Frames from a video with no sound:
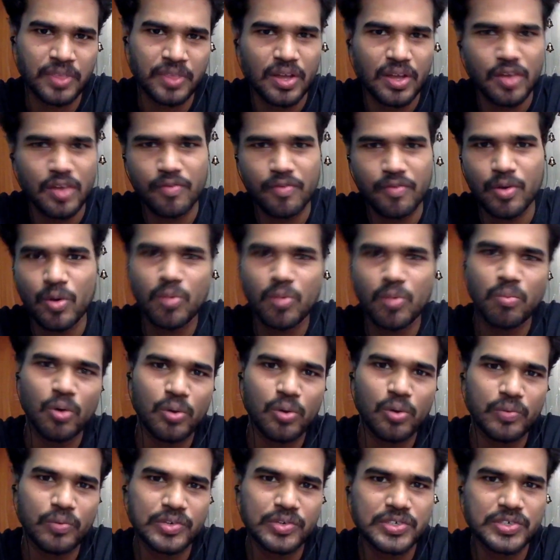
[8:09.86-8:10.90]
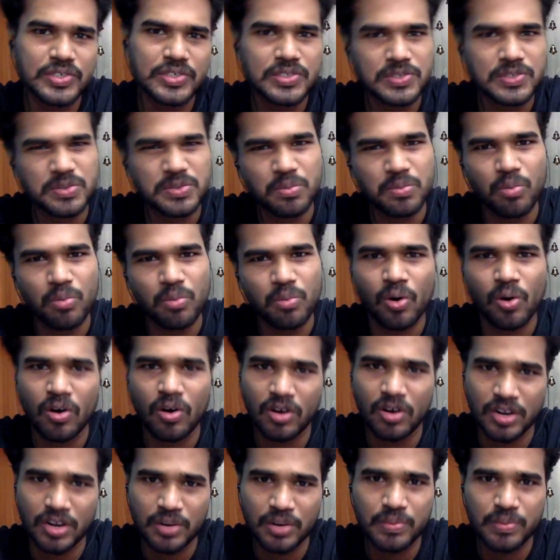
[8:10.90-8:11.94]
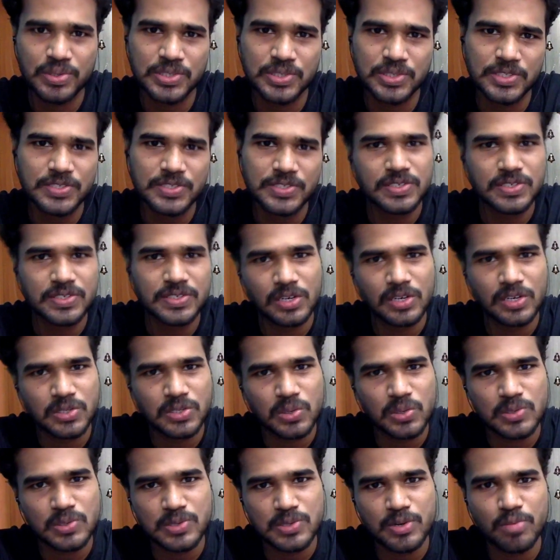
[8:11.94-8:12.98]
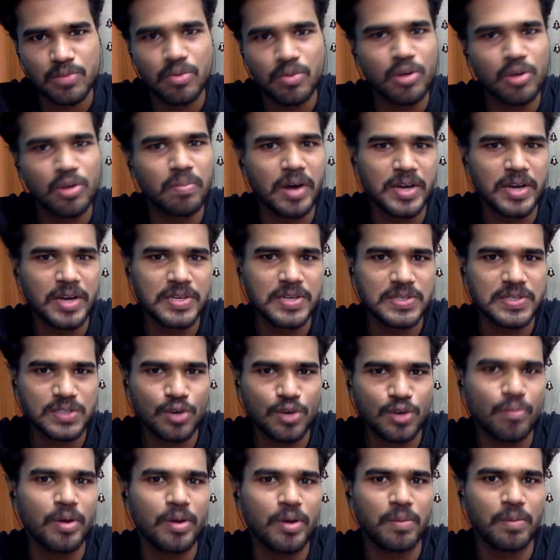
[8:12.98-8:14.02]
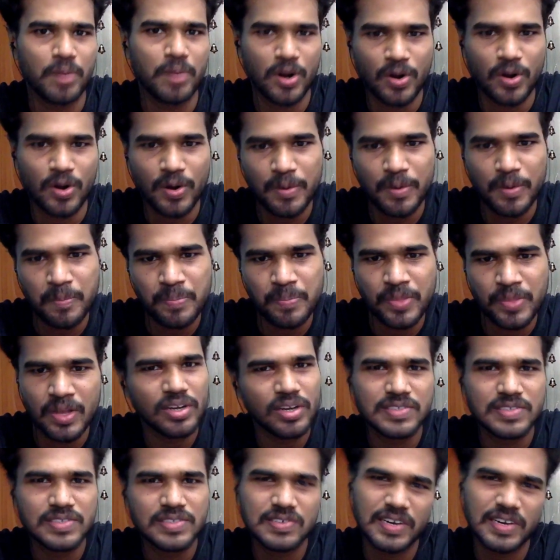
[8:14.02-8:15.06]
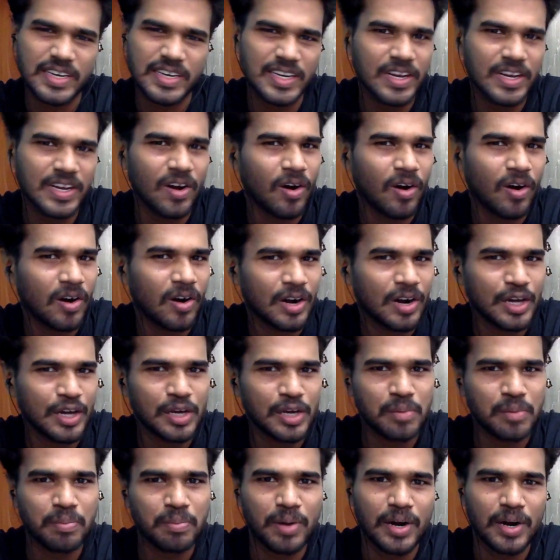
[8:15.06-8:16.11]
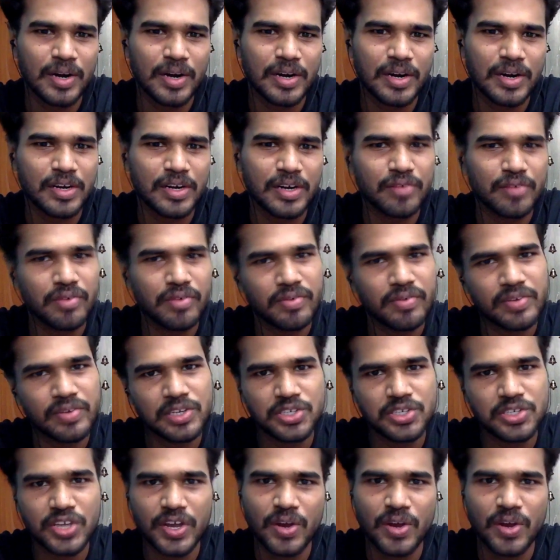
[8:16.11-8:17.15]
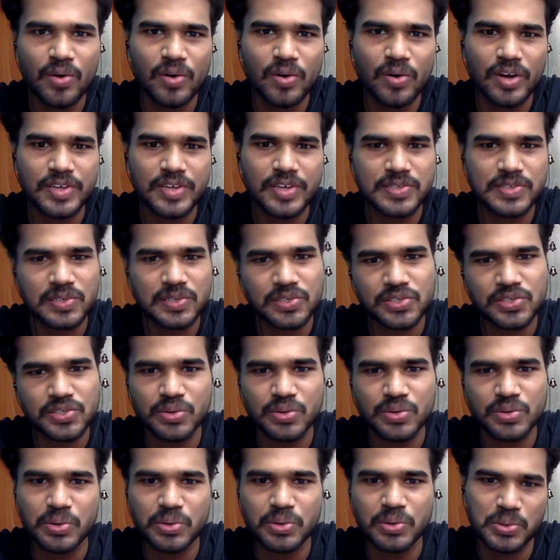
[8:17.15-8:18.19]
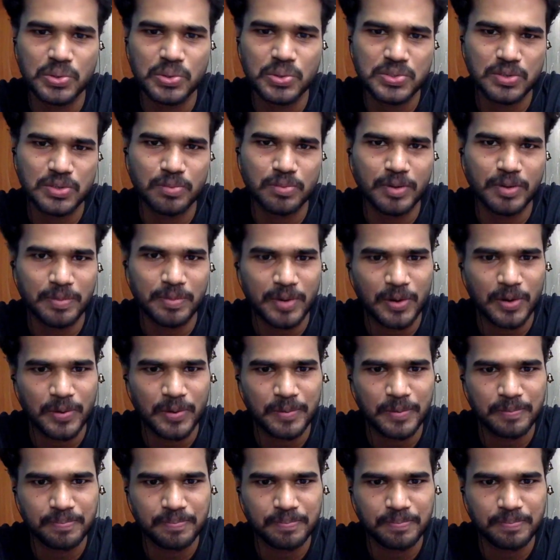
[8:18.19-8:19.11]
If you want more questions, more harder questions, there is also a book by Mano. It's slightly harder, but if you finish Carr, I suggest you go to Mano.